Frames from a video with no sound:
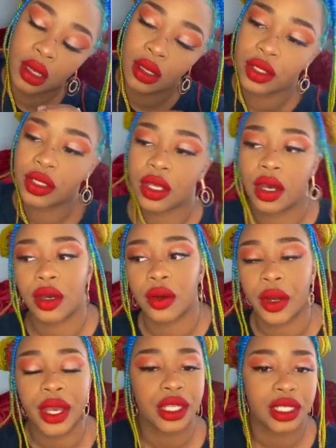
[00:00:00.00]

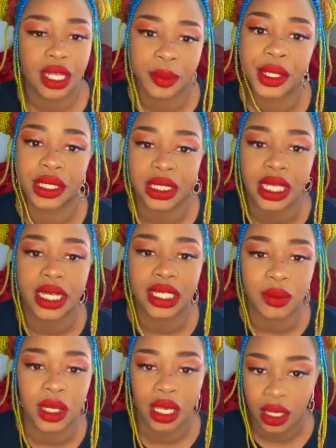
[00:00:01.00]
So it typically takes
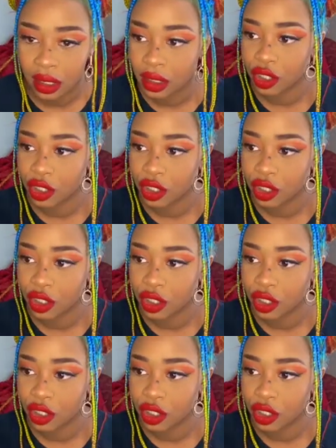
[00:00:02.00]
me